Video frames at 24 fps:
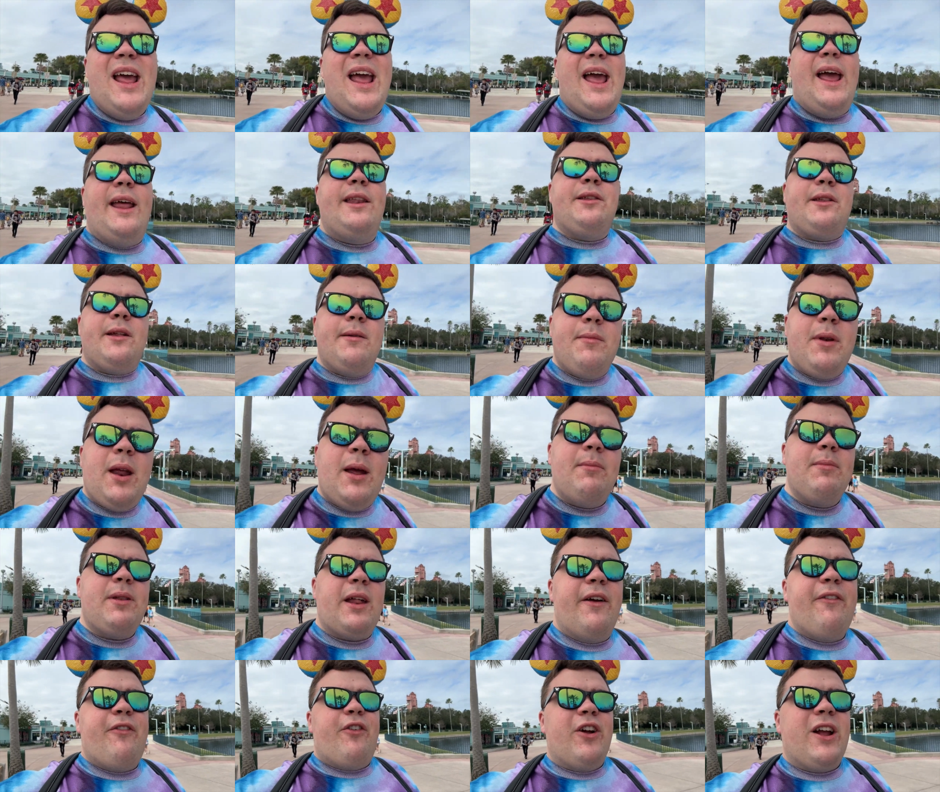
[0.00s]
And sometimes
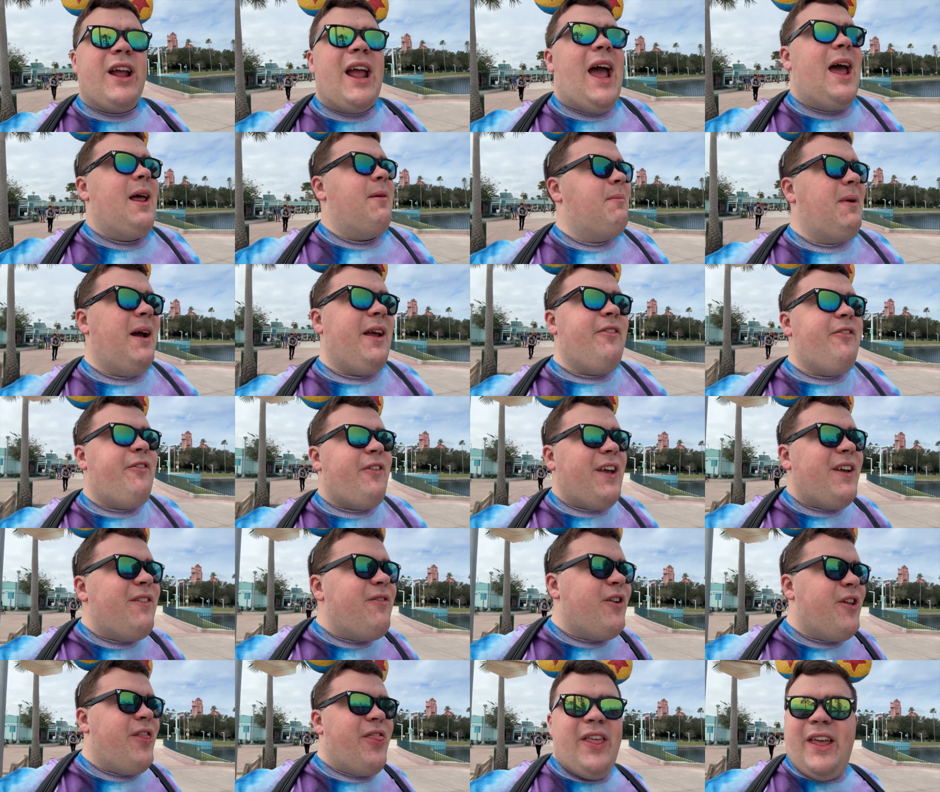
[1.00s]
I forget. My
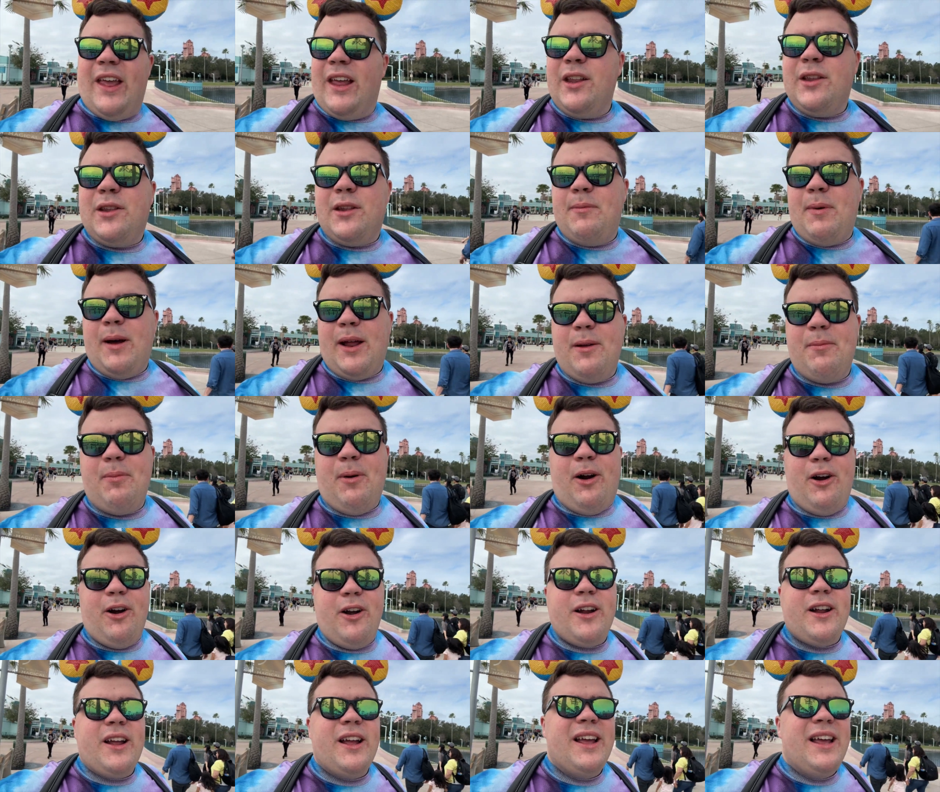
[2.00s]
favorite things about a
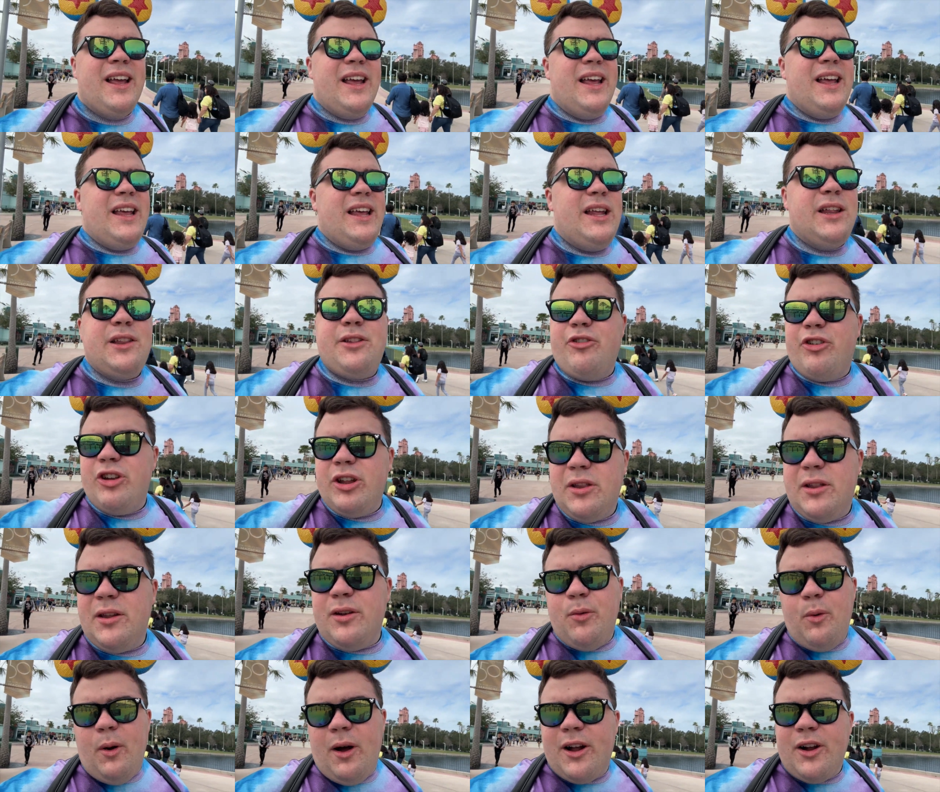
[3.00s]
park is just
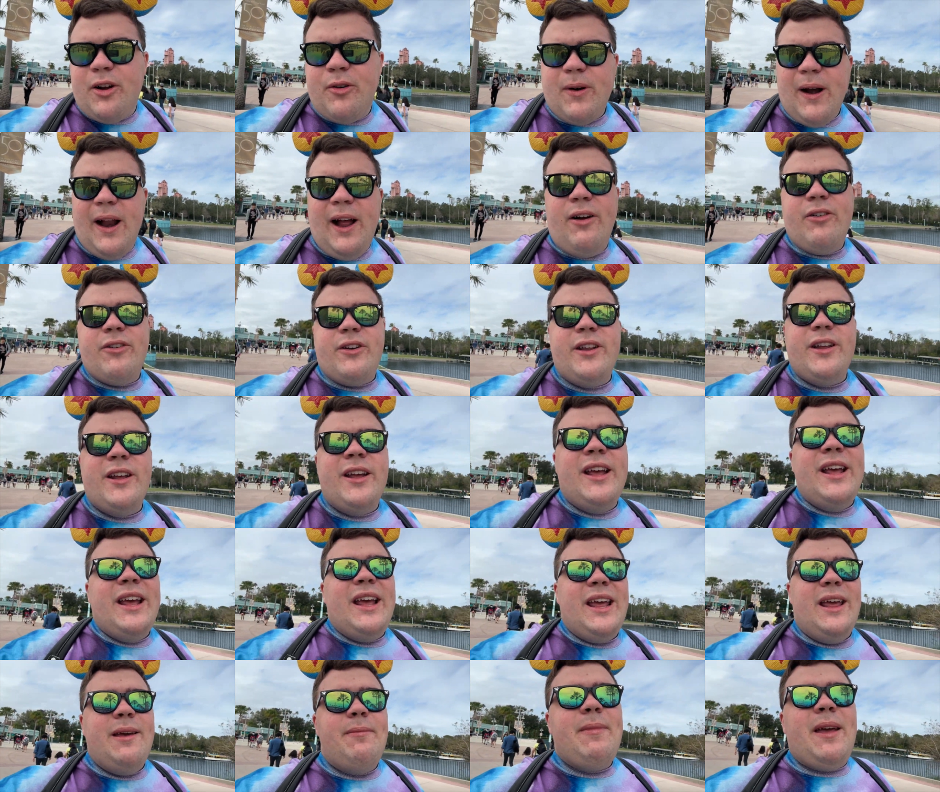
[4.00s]
to walk around.
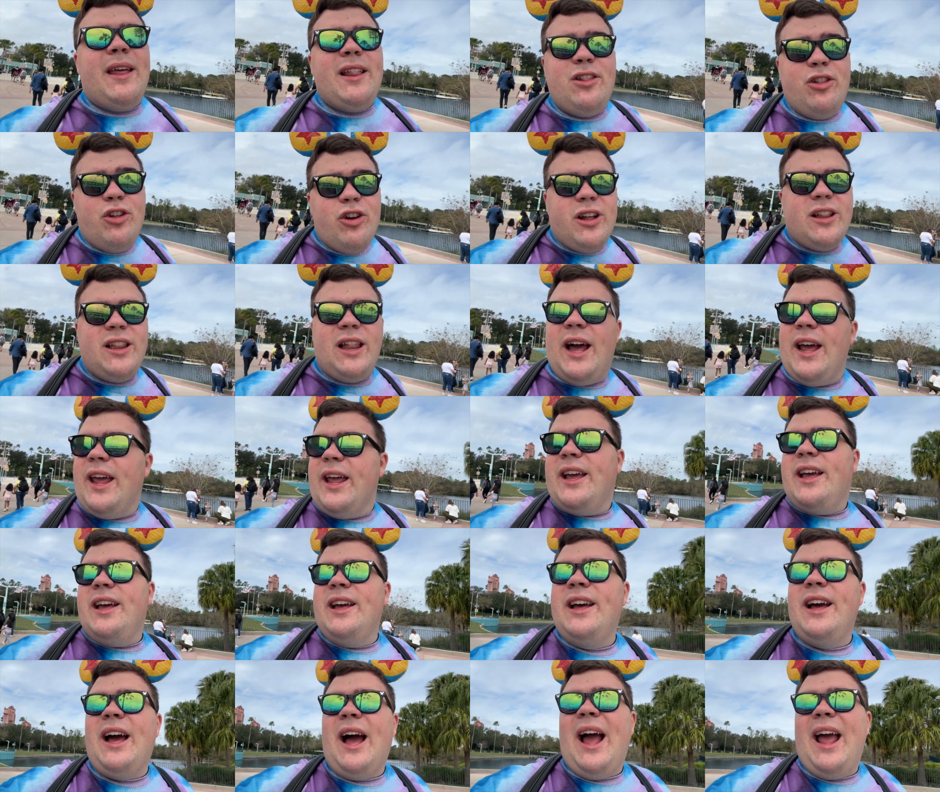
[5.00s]
It may look like
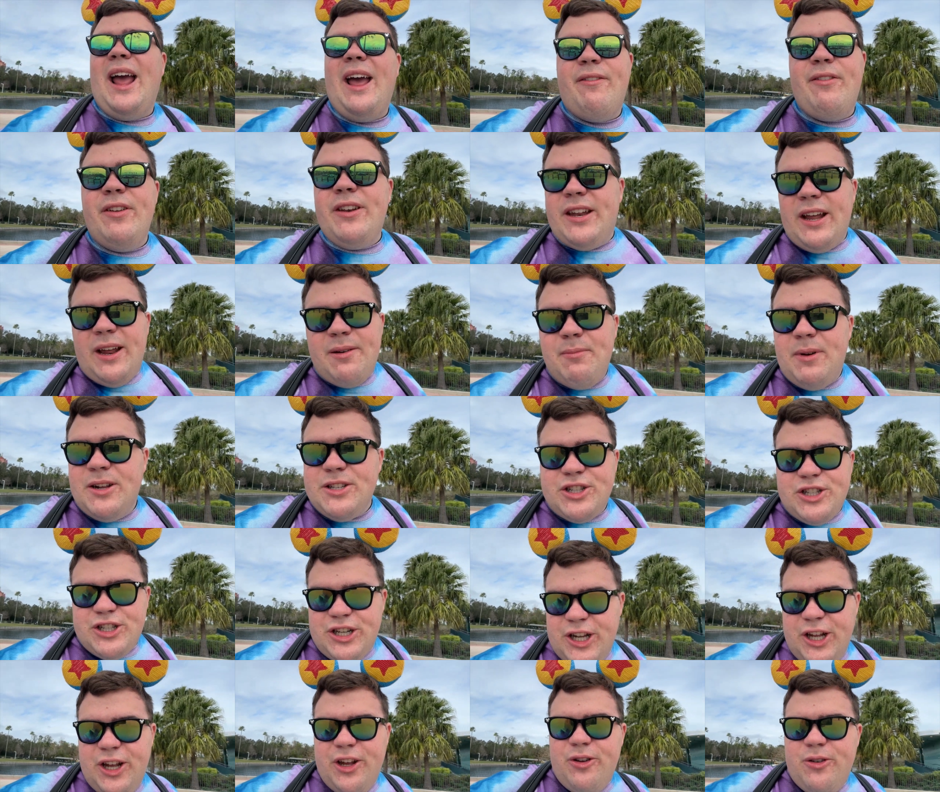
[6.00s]
I haven't done much
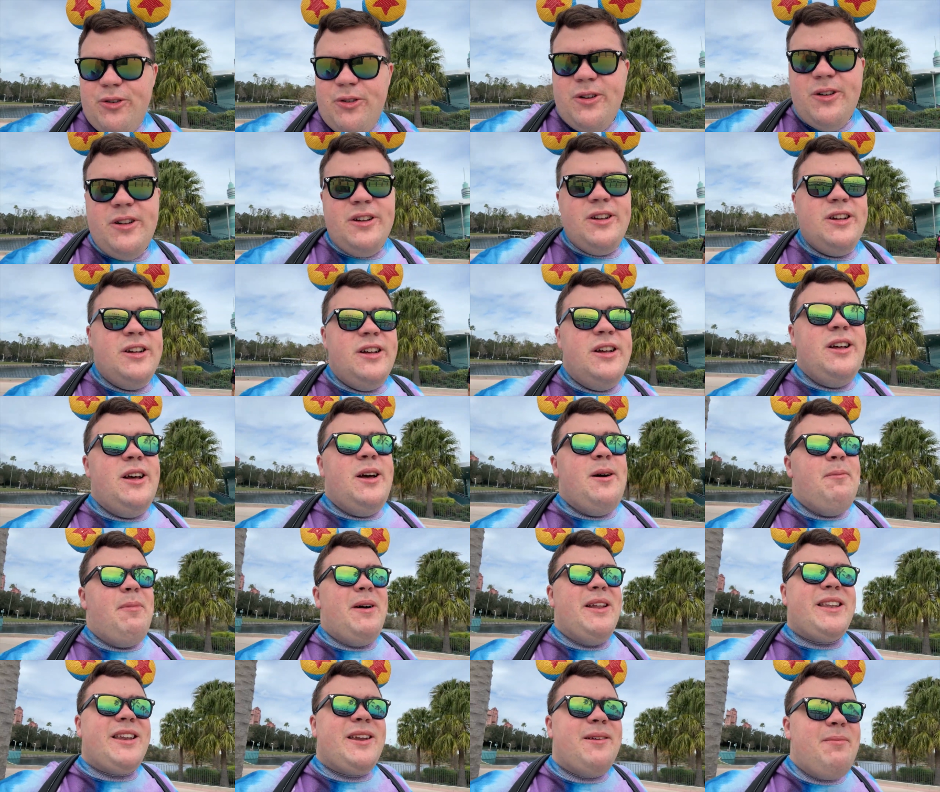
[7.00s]
to you,
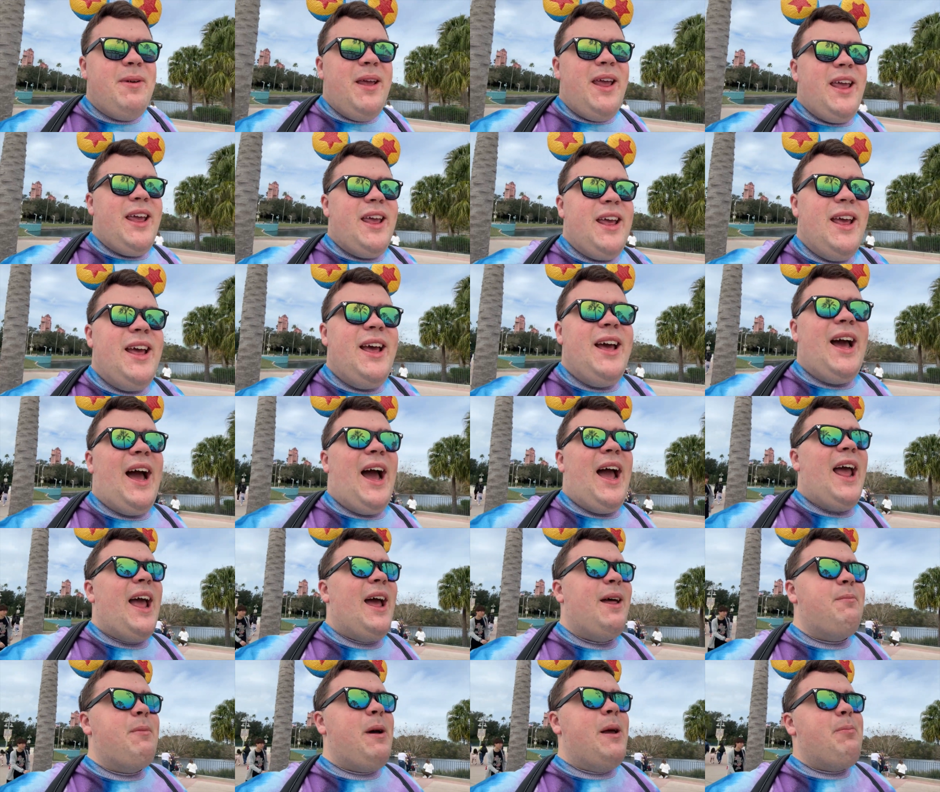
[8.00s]
but to me, I
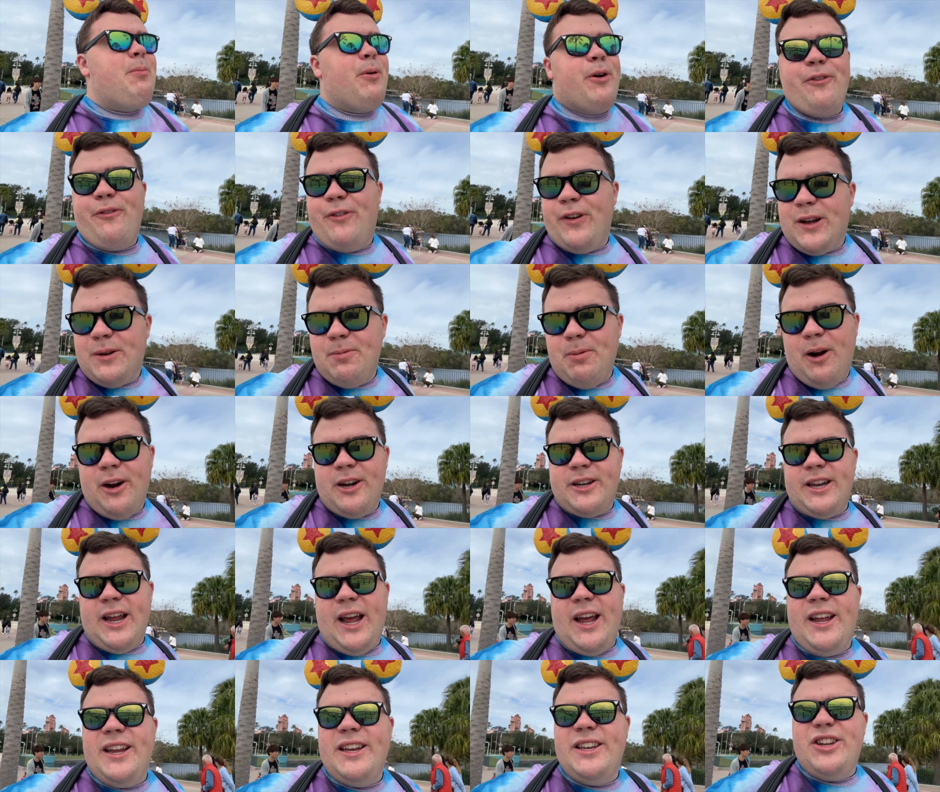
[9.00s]
had my perfect park
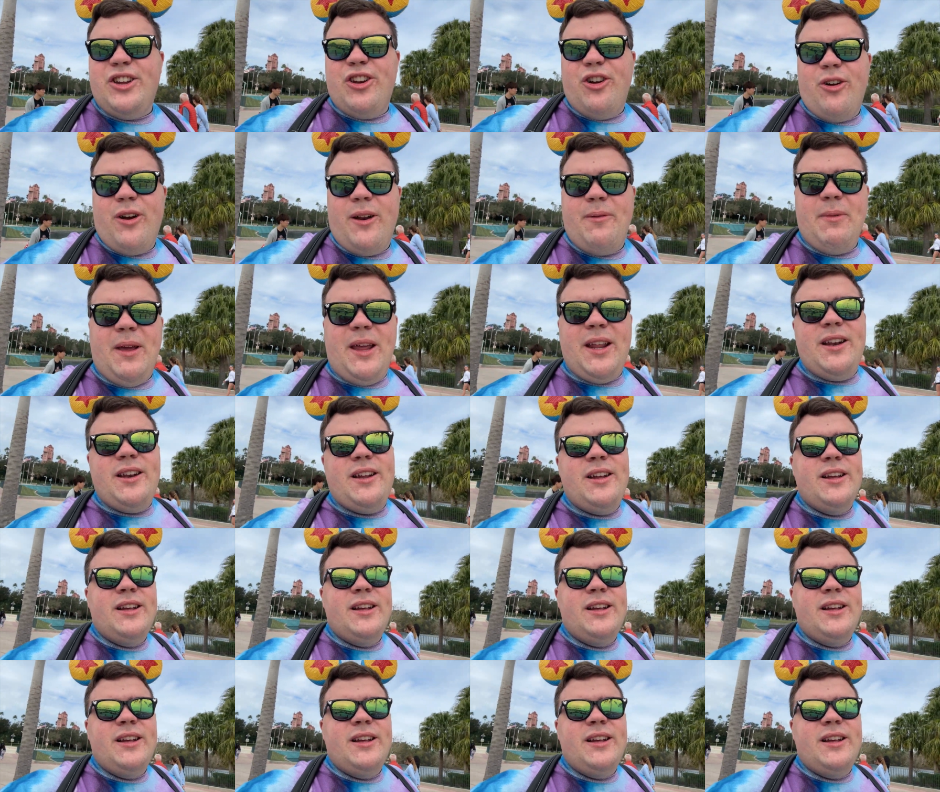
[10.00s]
day. You know what I mean?